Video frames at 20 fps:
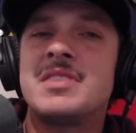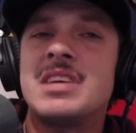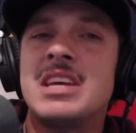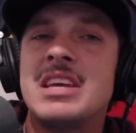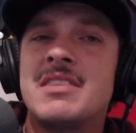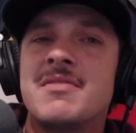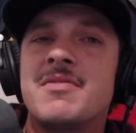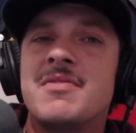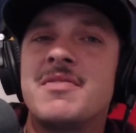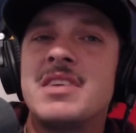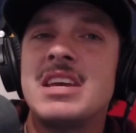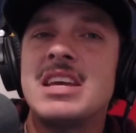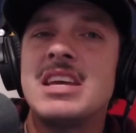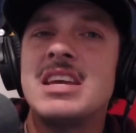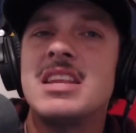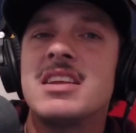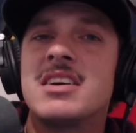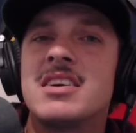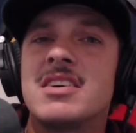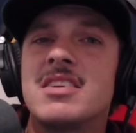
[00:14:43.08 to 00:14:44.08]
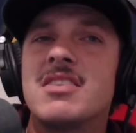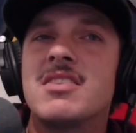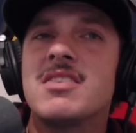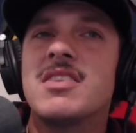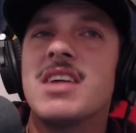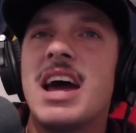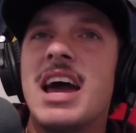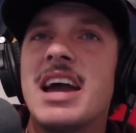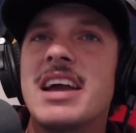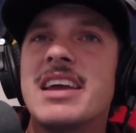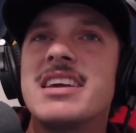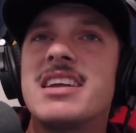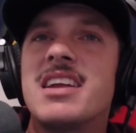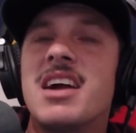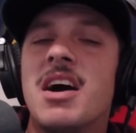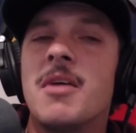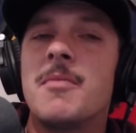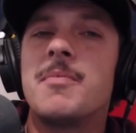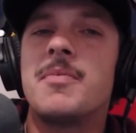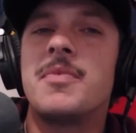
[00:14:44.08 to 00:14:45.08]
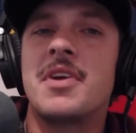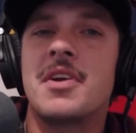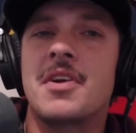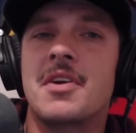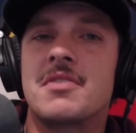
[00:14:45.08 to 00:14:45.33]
feet, lag it up there.